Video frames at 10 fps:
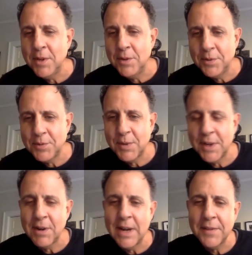use
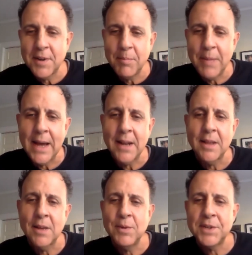when you're out there
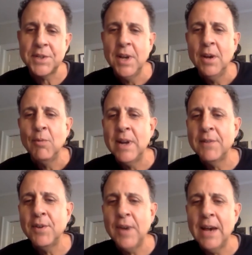battling, which
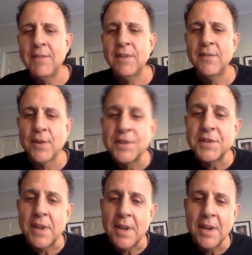whenever you have
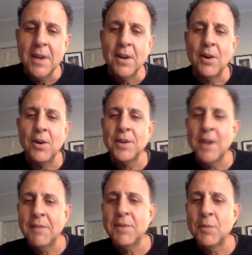adversity, all you
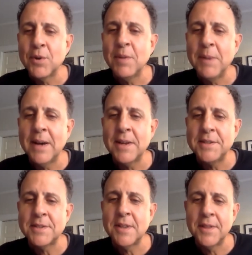have to worry about
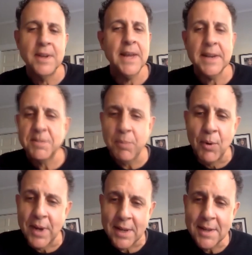is the next
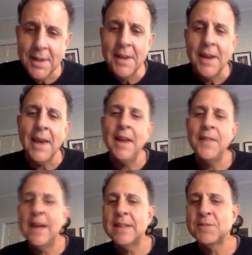point.
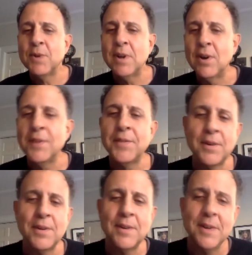And that's what
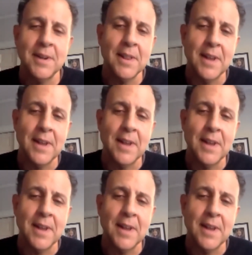Arthur did a